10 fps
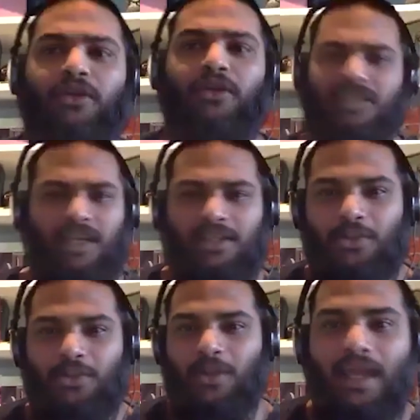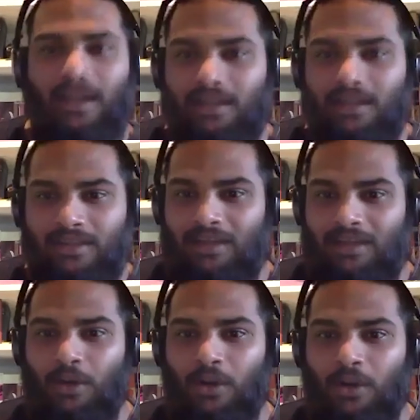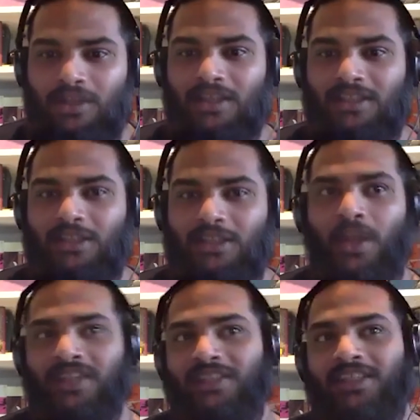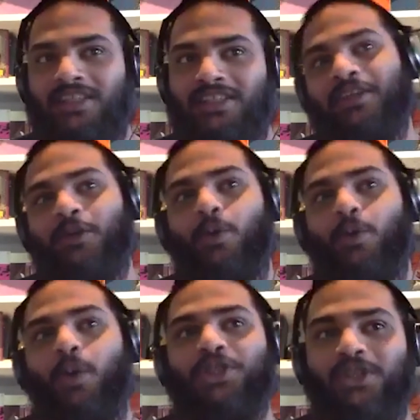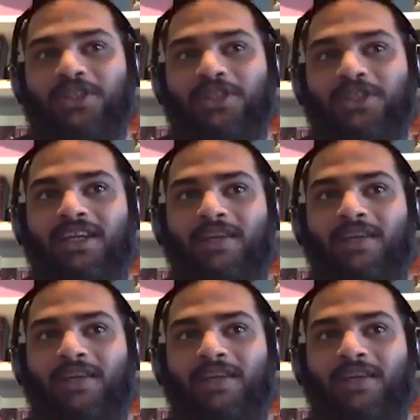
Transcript: think it's answering anything. All it does is raising certain questions